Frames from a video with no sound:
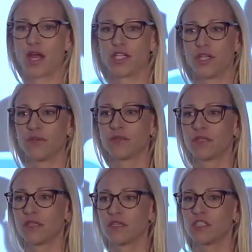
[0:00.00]
on you.
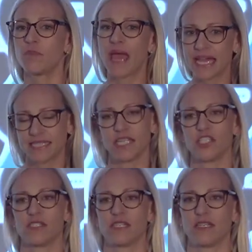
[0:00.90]
So pay
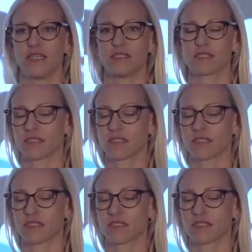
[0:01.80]
attention to these.